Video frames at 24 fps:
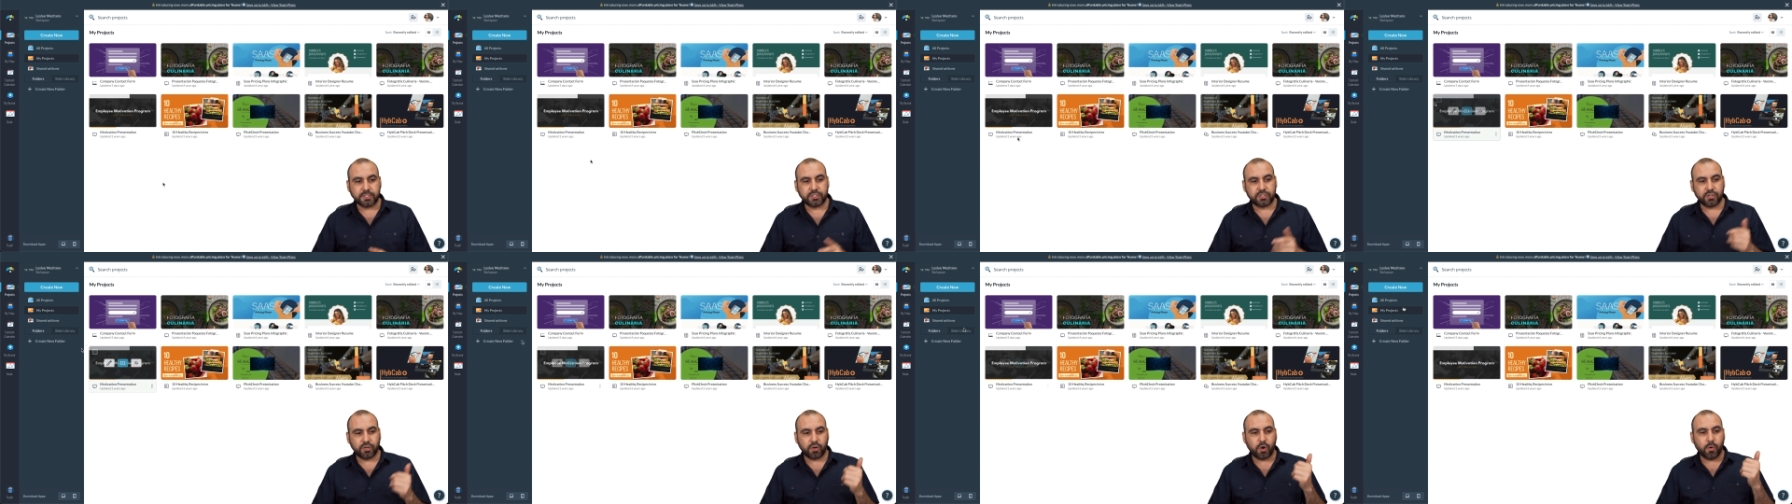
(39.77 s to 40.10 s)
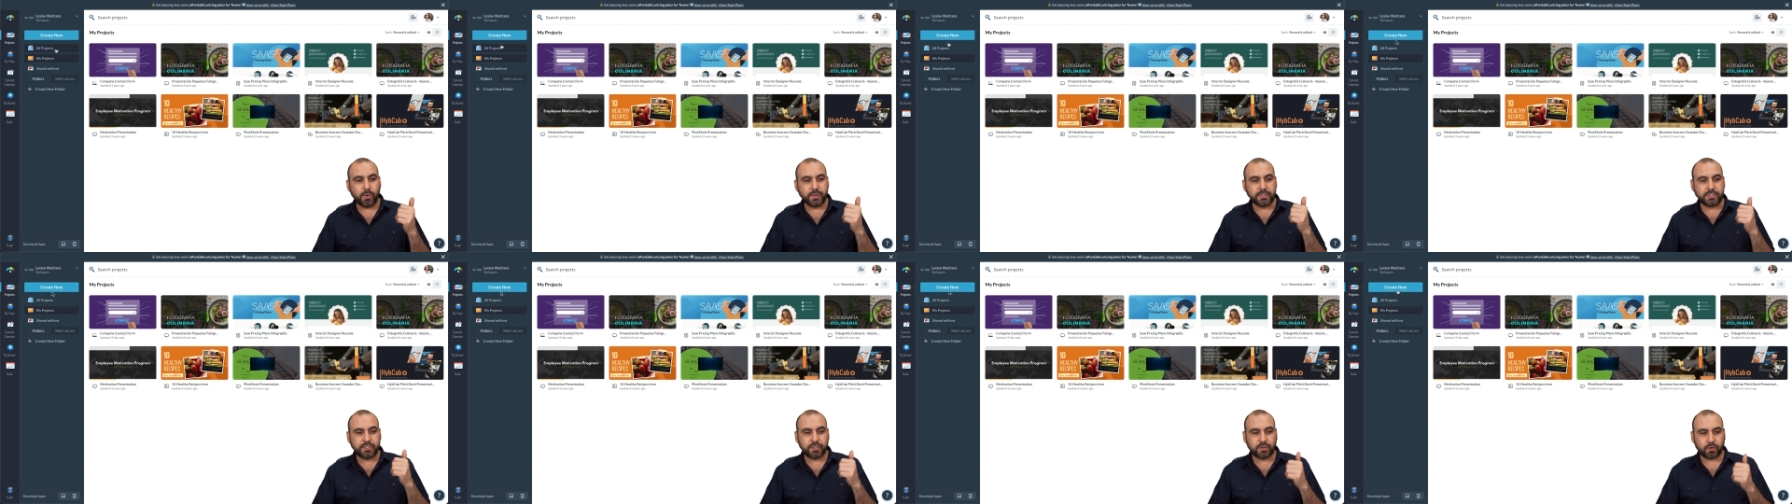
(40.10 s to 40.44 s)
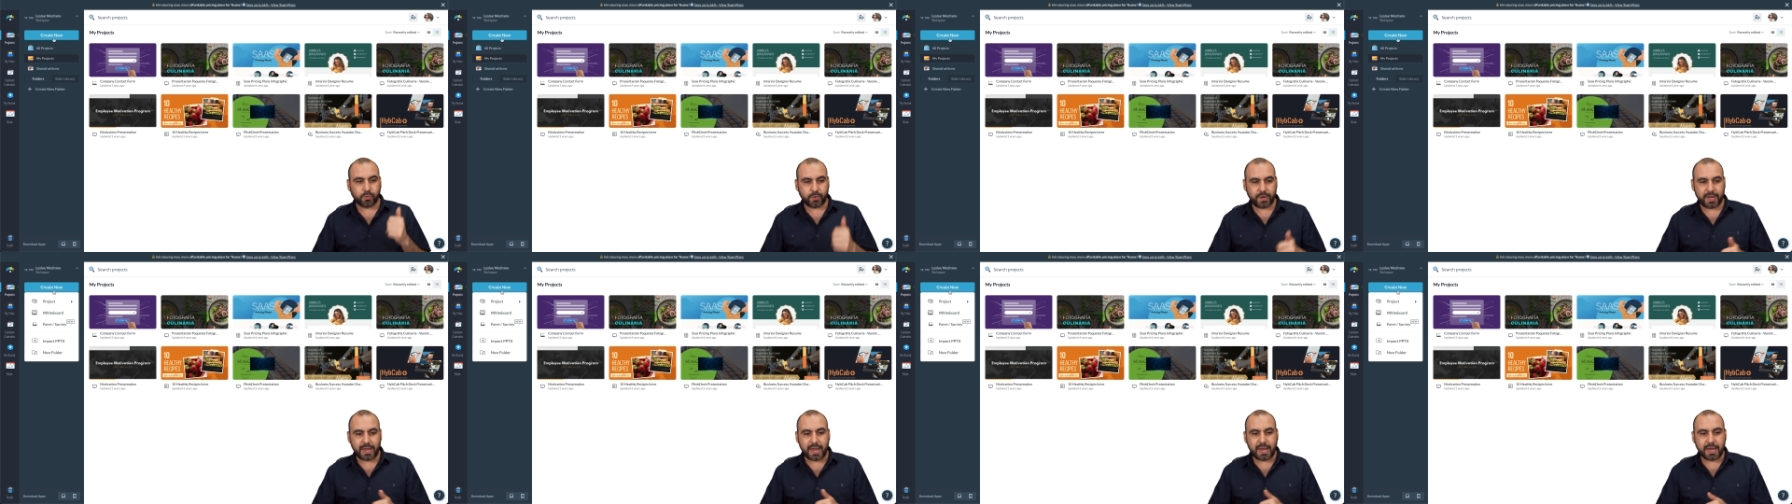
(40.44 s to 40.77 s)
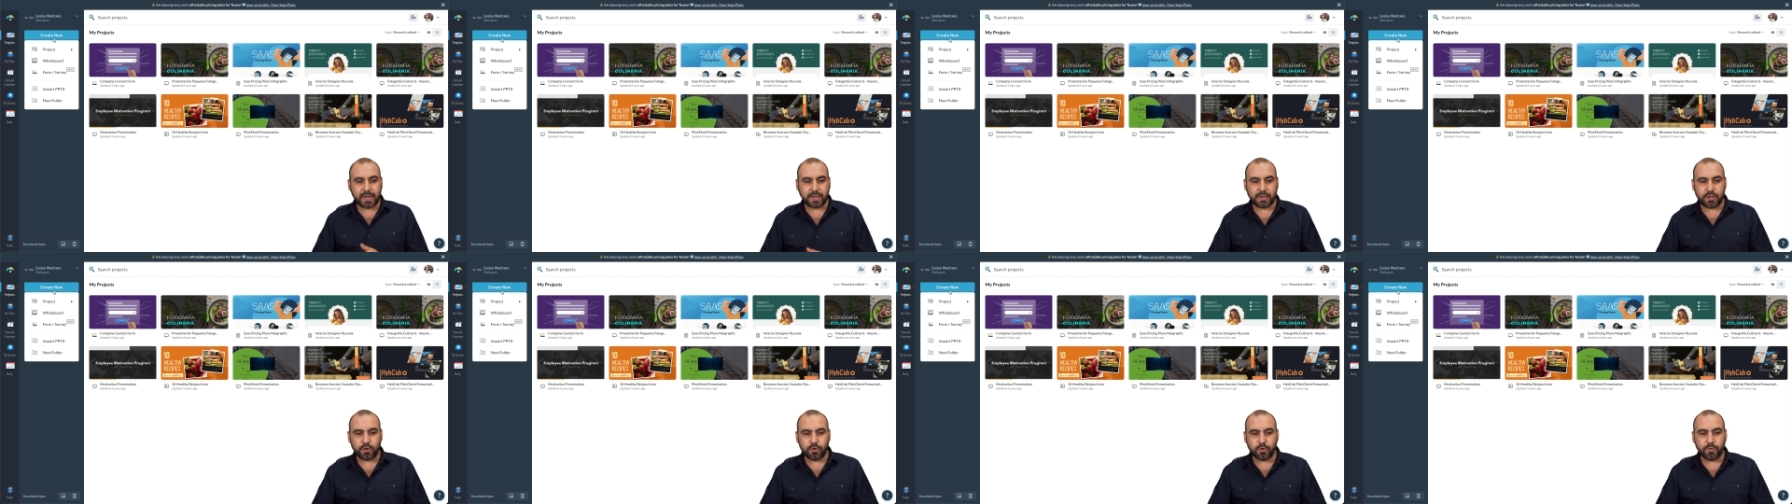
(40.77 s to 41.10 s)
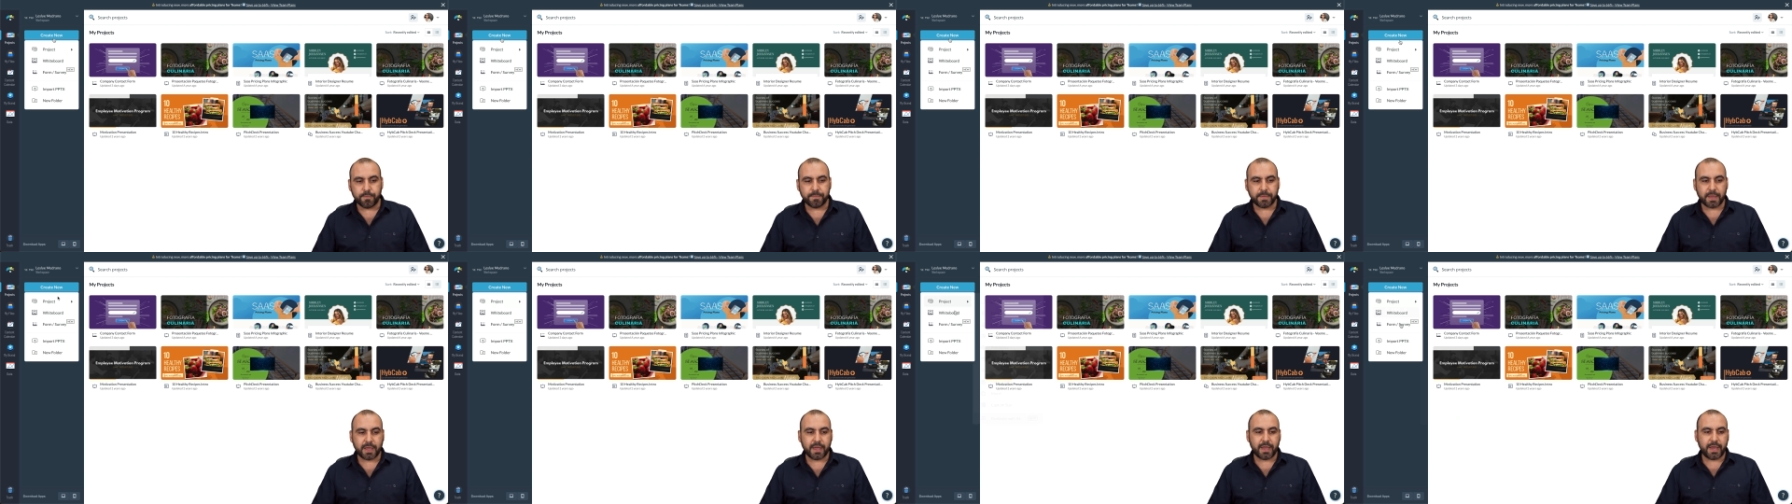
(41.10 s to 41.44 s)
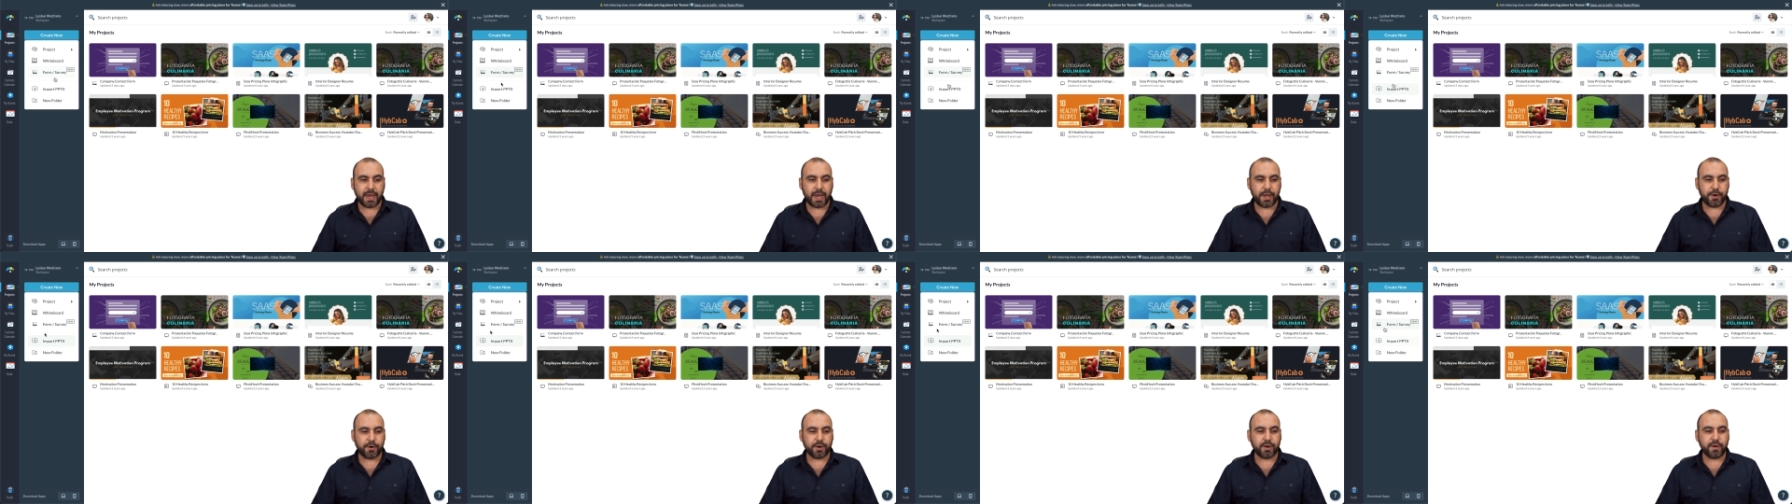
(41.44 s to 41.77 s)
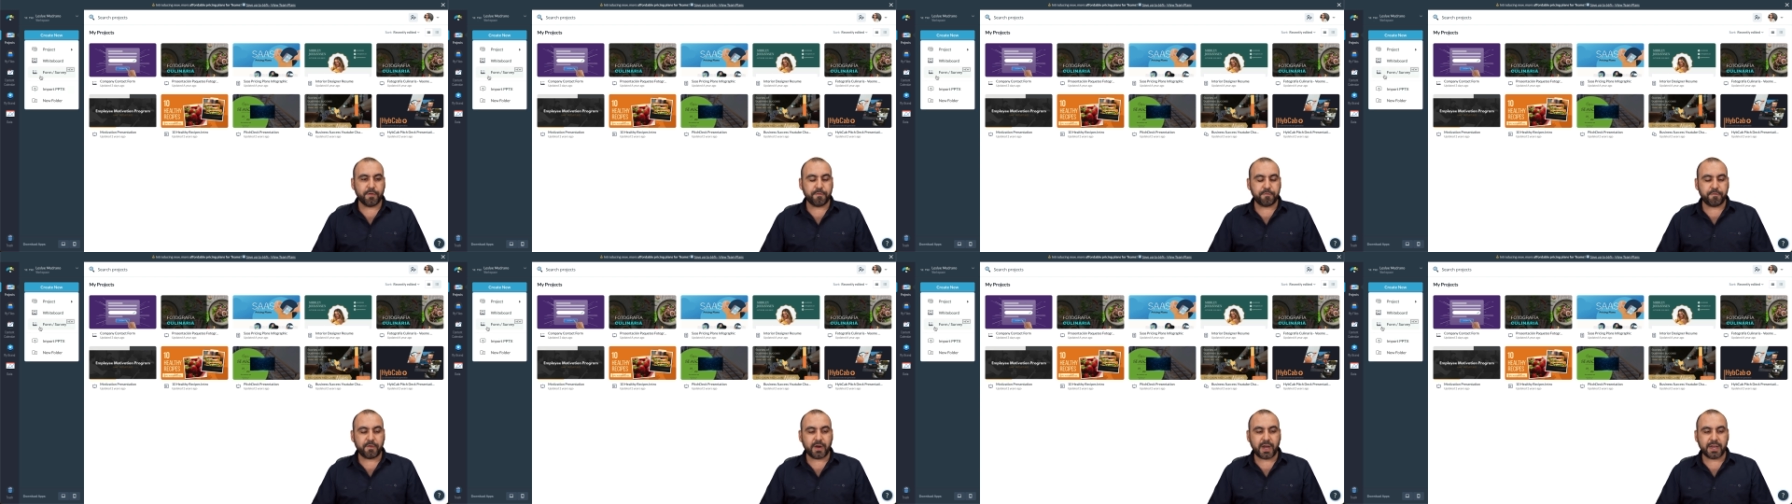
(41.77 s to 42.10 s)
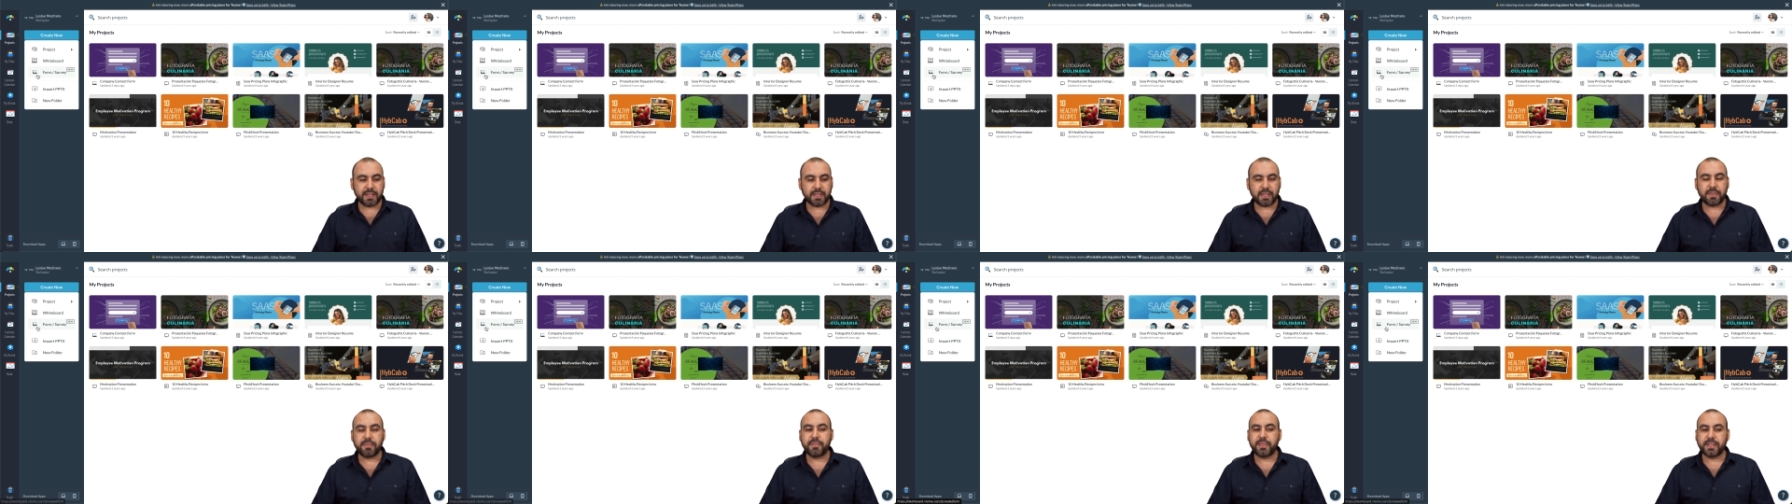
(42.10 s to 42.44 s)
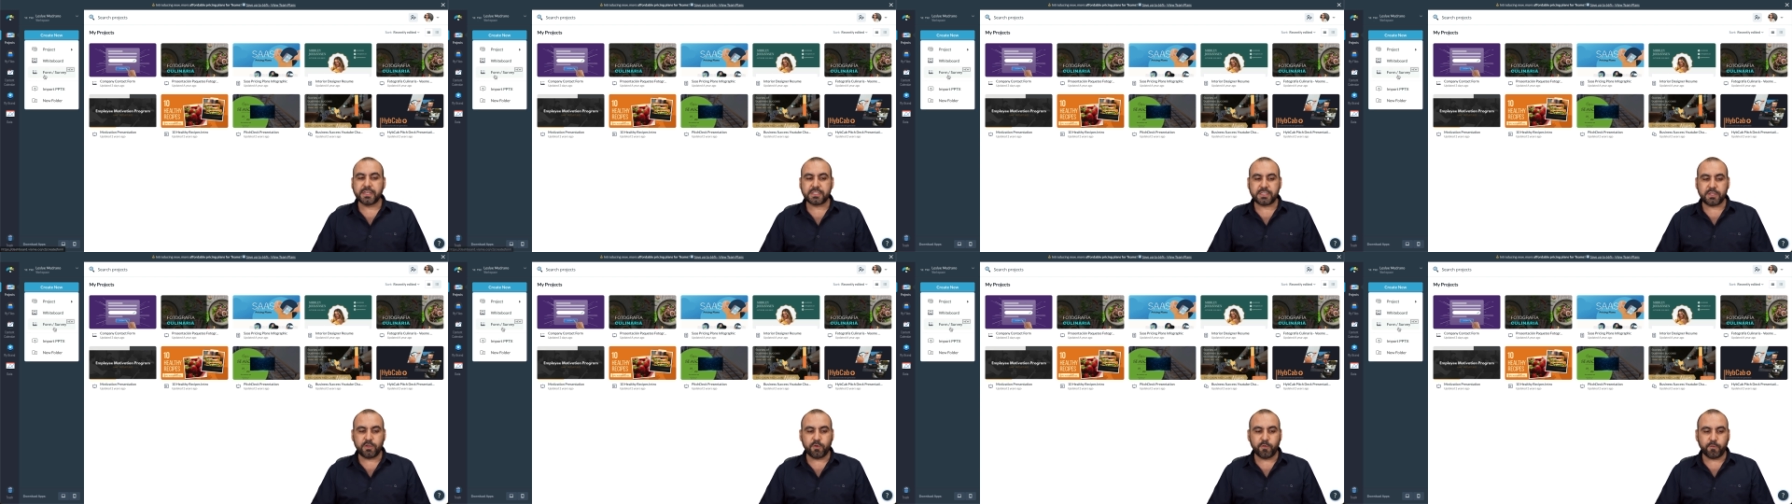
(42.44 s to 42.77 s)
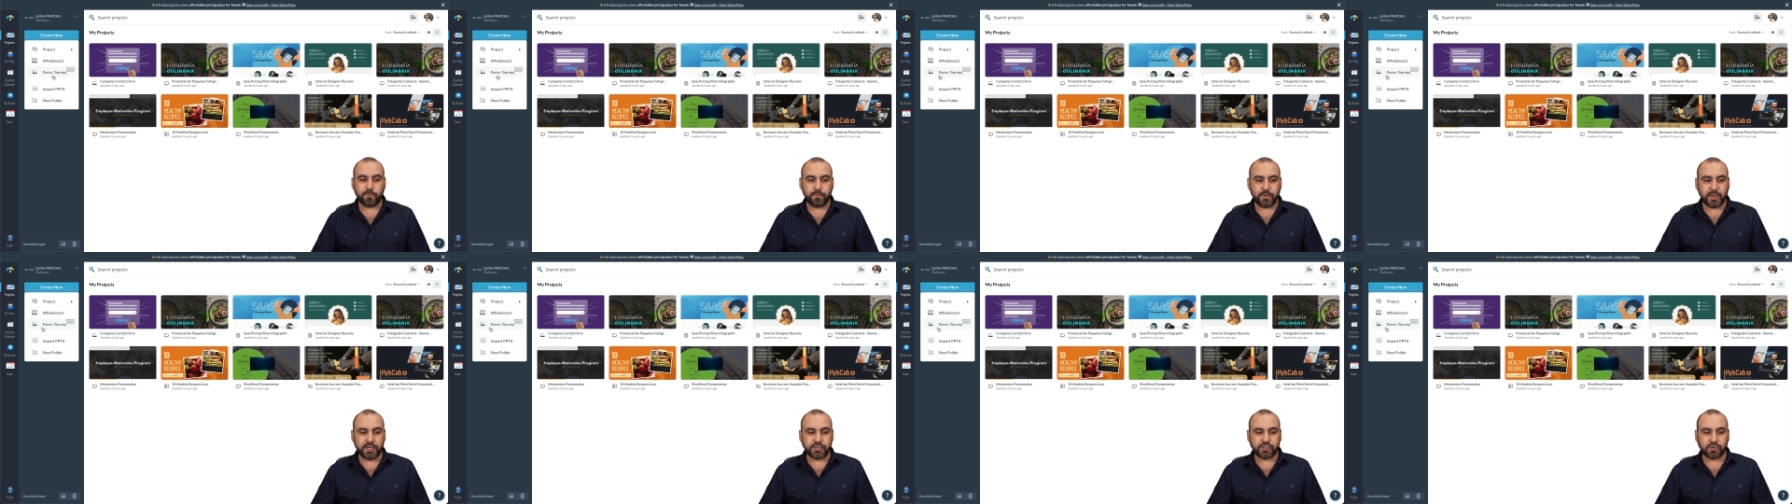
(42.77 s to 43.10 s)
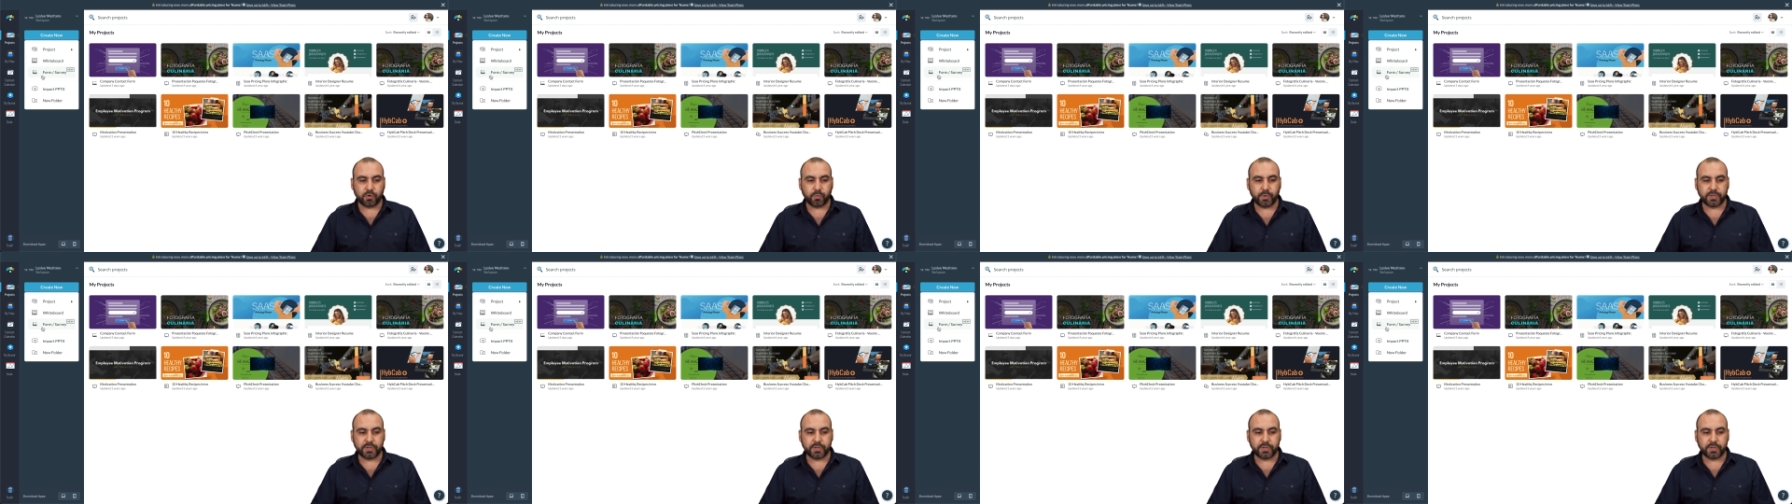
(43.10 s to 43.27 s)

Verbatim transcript: So go into create new and you're going to find this new feature,